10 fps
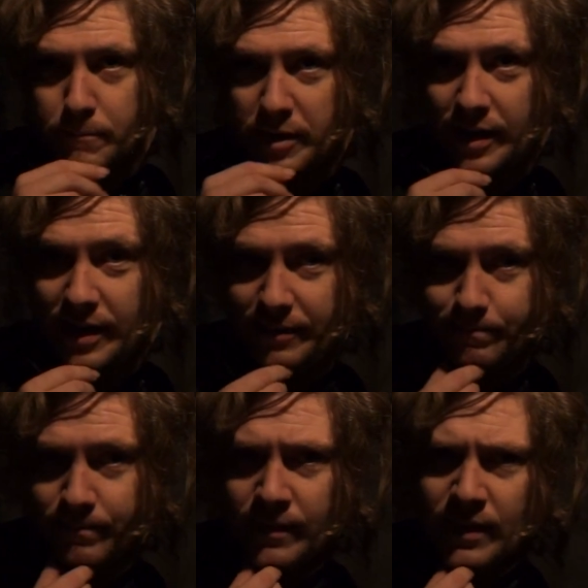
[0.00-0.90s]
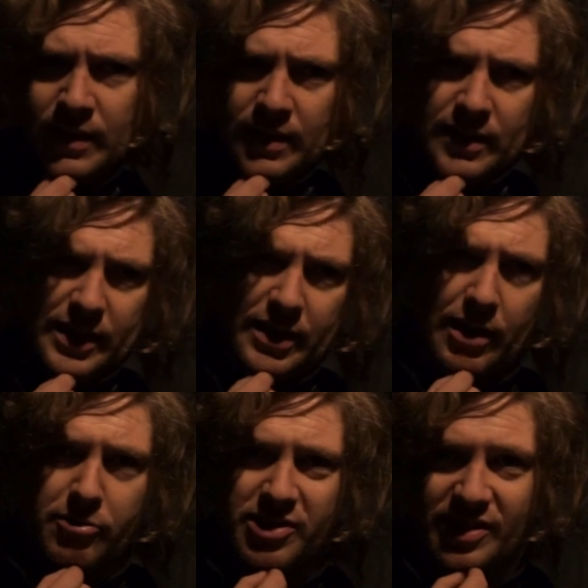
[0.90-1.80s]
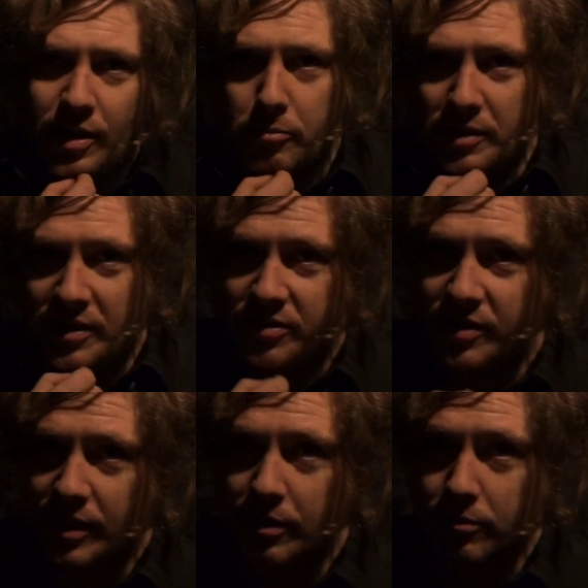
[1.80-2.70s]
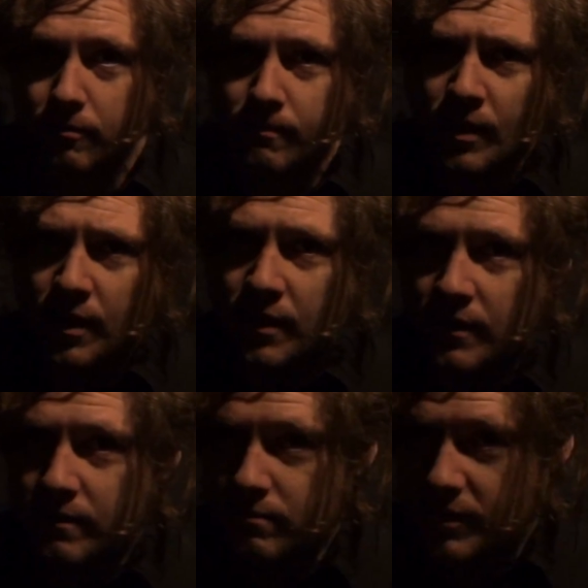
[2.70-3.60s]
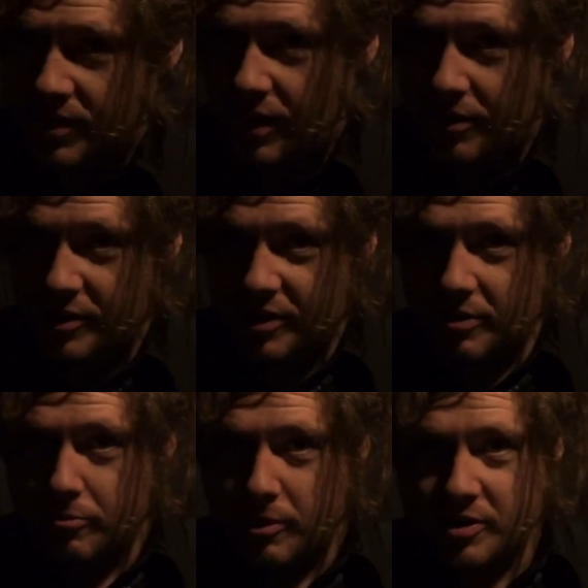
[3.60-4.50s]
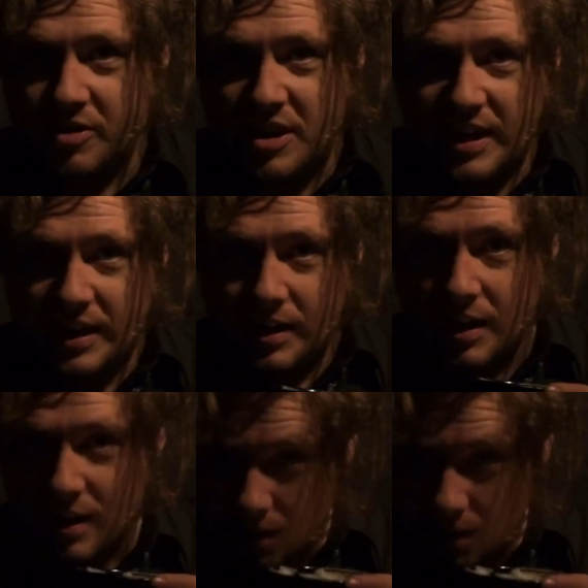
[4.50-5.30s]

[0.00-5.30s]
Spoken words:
But I wasn't always, This other dude was Kit.